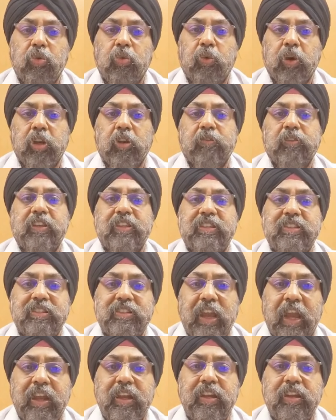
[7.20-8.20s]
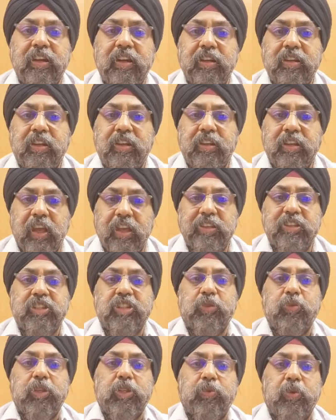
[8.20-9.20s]
one of the standard
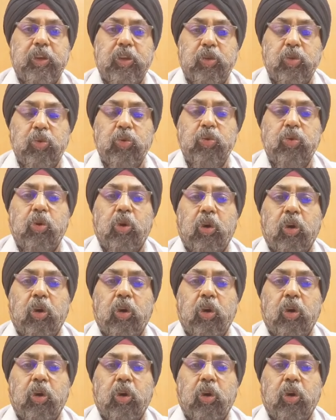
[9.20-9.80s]
tests which we do